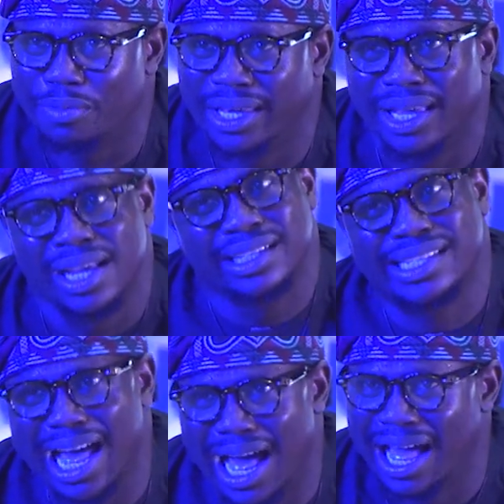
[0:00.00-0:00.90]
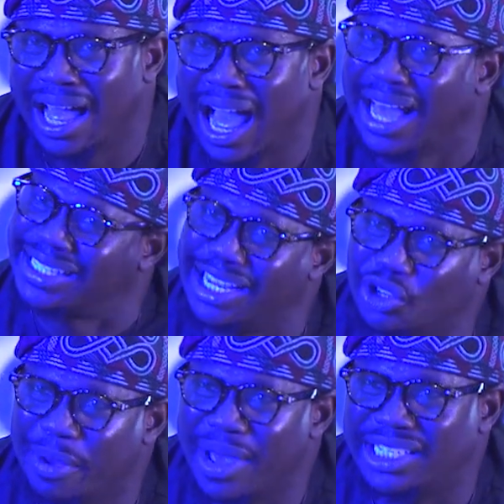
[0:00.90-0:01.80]
me. Sir, I sent
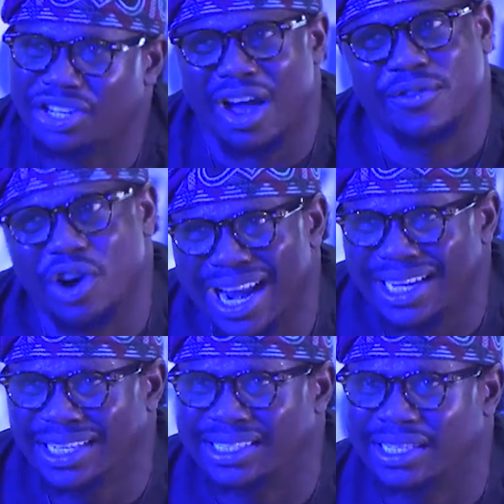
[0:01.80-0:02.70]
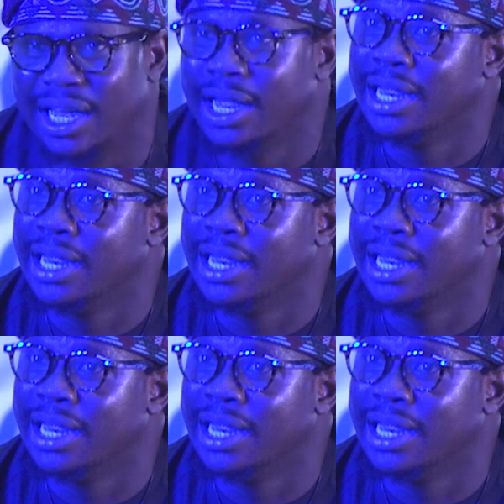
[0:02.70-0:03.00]
you a message. You have not read it.